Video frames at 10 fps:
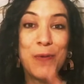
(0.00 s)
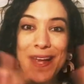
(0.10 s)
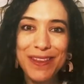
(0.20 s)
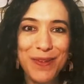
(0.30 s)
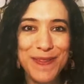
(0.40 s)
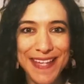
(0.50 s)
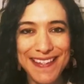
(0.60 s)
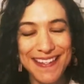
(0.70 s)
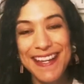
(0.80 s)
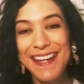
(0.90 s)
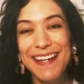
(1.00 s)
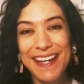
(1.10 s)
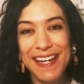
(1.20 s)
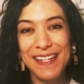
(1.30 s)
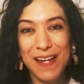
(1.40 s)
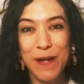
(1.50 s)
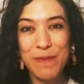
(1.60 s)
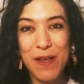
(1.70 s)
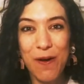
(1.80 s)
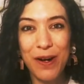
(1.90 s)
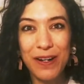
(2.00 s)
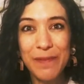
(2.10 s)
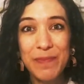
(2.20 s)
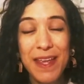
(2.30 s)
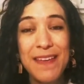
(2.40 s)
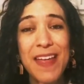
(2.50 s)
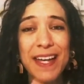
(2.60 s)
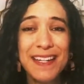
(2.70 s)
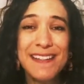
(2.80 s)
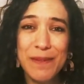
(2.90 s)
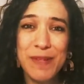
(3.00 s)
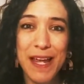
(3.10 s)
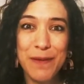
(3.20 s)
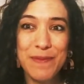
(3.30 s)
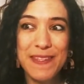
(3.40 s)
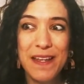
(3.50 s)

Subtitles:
those designated eating times are, that can sometimes